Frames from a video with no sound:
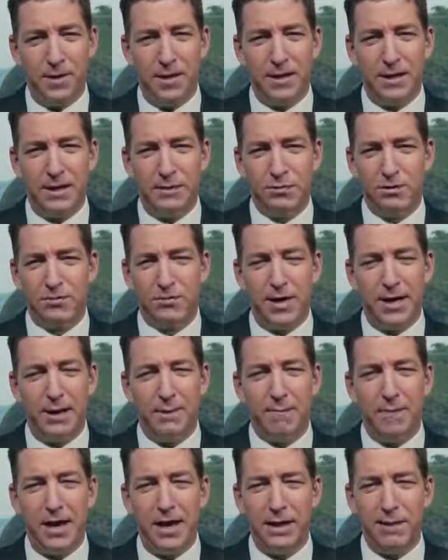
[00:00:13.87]
He was running
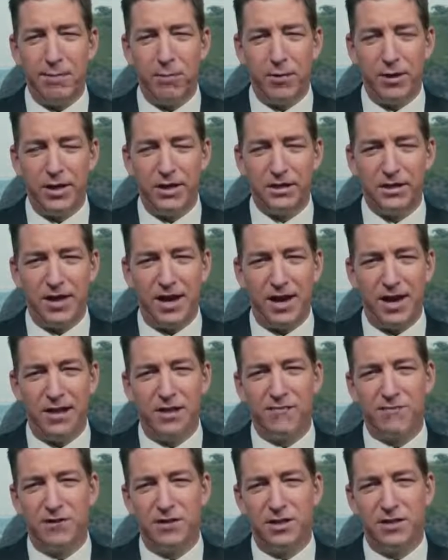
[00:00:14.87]
many points ahead
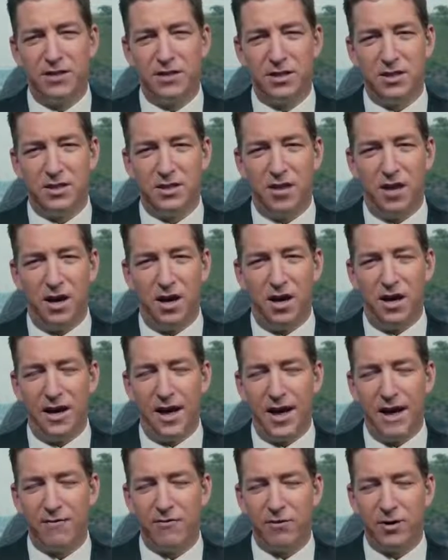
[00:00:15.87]
of Clinton on
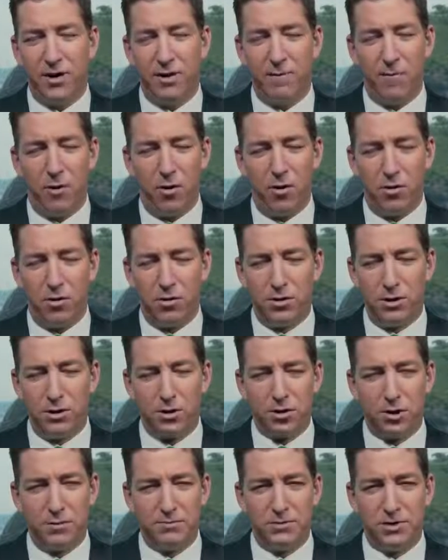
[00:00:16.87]
every poll in
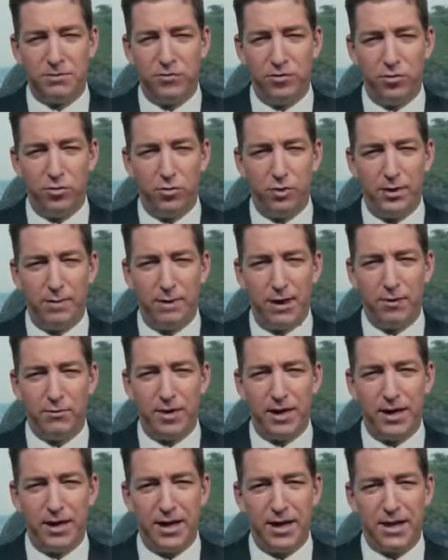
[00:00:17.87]
terms of who he might
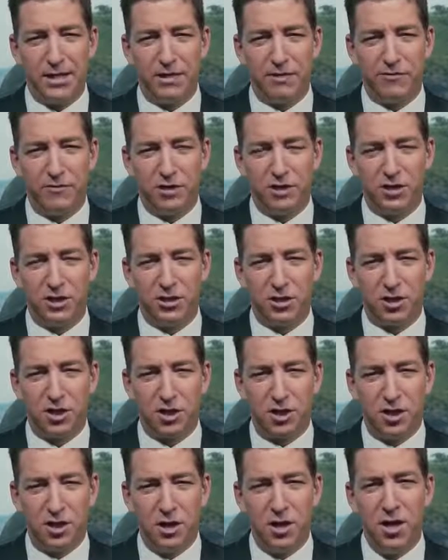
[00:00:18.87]
run against versus
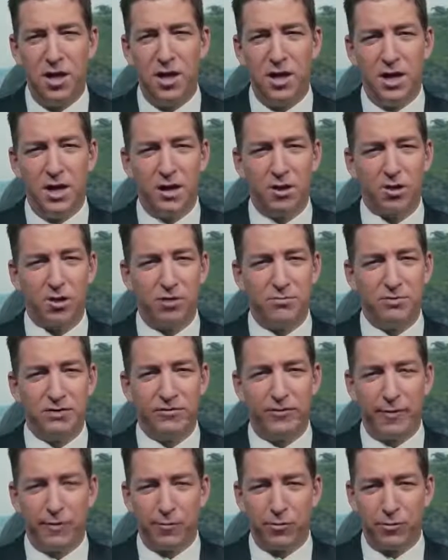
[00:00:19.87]
her, in terms of
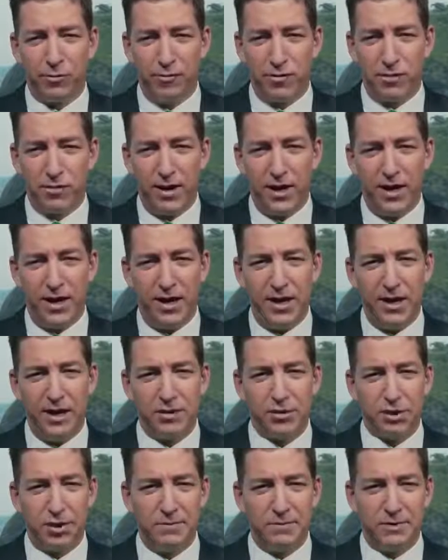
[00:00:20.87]
approval rating, in
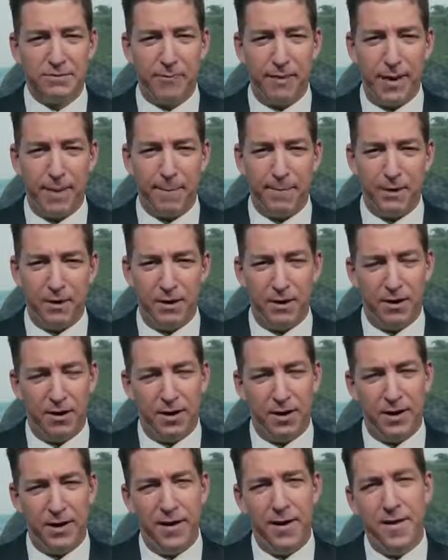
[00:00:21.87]
terms of
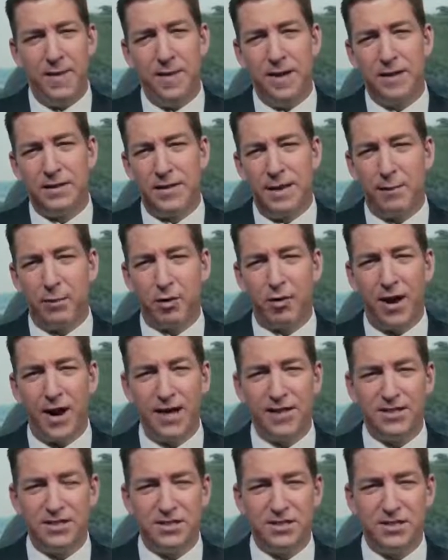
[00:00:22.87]
popularity.
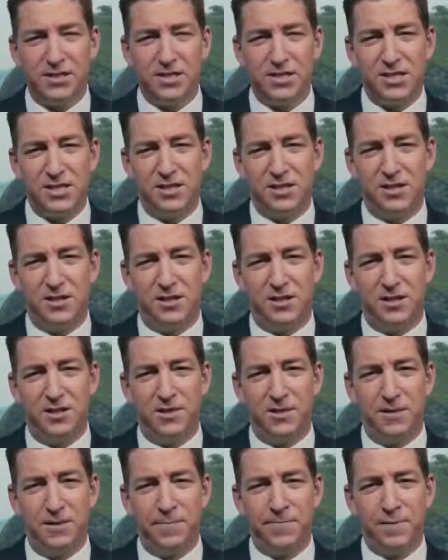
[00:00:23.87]
Democrats
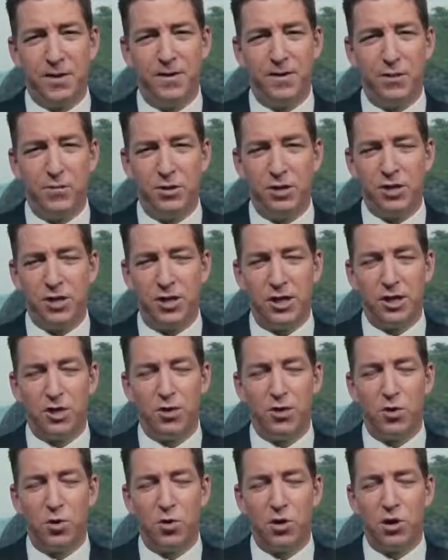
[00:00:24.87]
insisted that we should
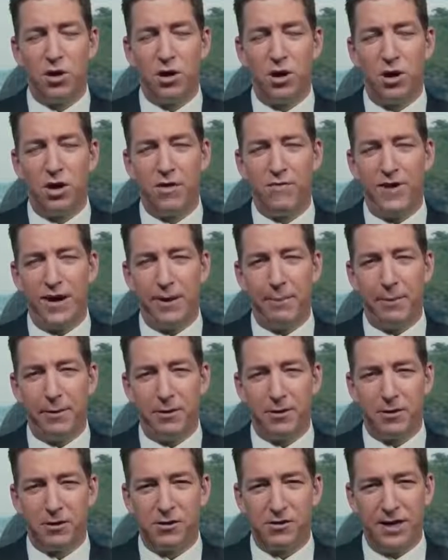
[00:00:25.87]
ignore all of that
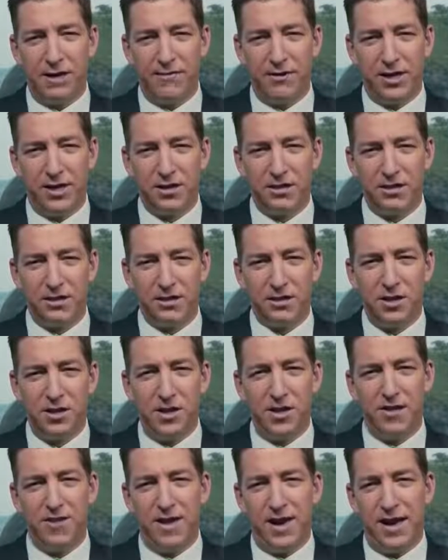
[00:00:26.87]
empirical evidence,
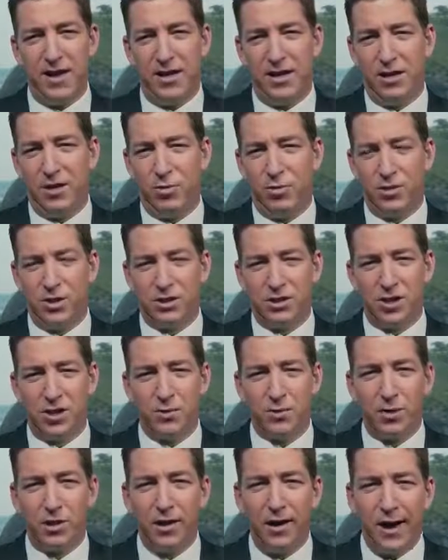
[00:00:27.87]
that it was
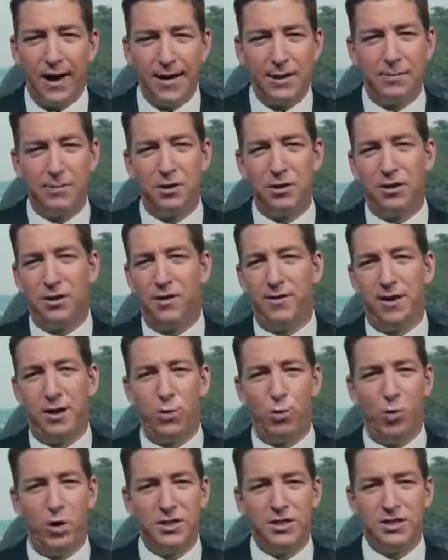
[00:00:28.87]
unreliable, that
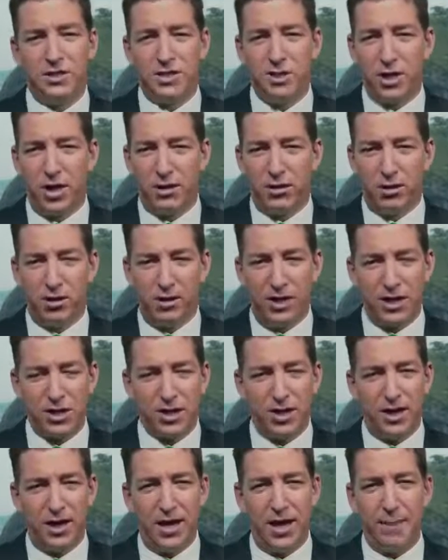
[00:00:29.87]
once the general
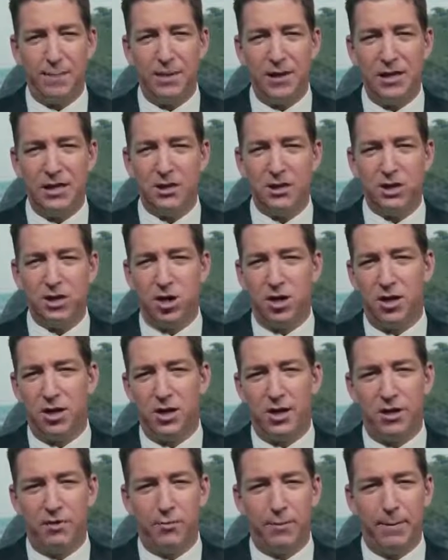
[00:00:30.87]
election campaign
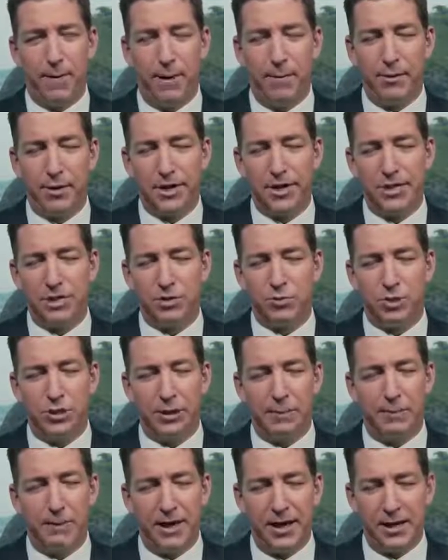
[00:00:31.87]
started, Republicans would
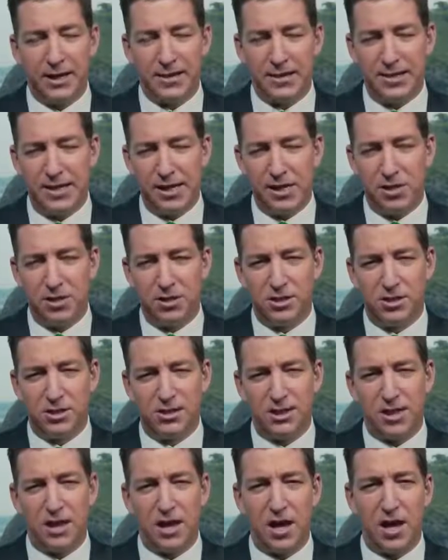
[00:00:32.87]
depict Sanders as
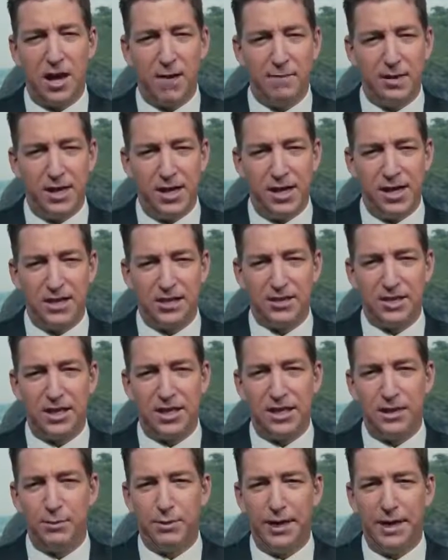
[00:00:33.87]
a communist, that
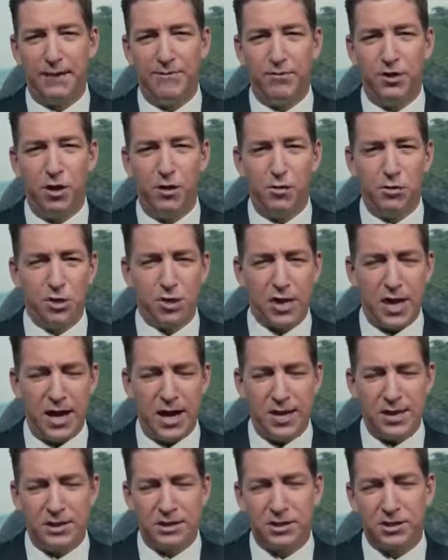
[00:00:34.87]
he would have no
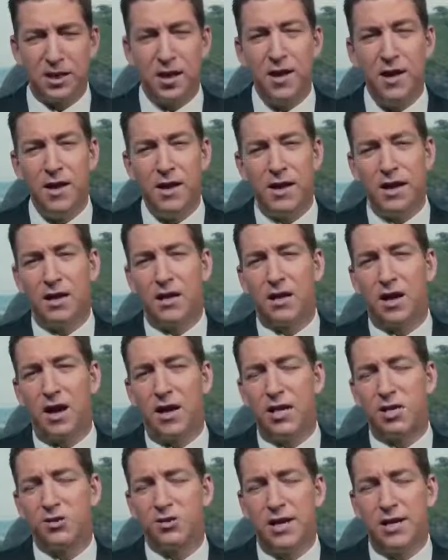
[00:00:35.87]
chance, in
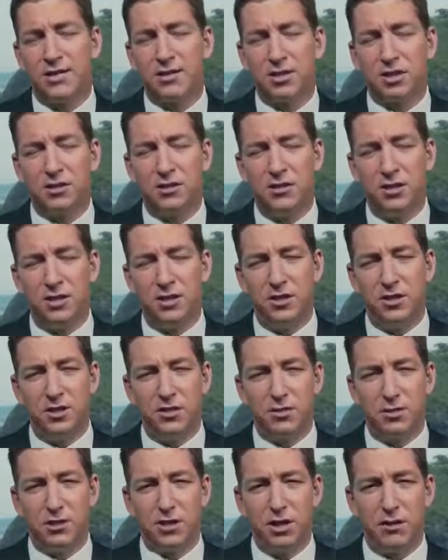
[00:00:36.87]
contrast to Clinton, who
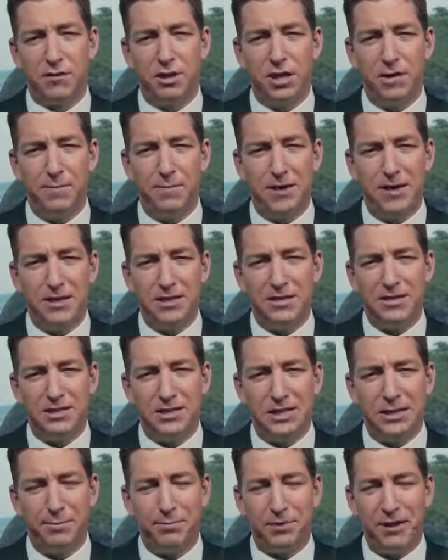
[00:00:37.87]
has already been
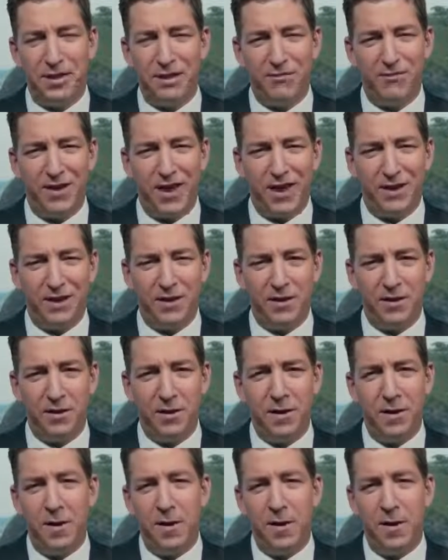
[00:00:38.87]
deeply vetted.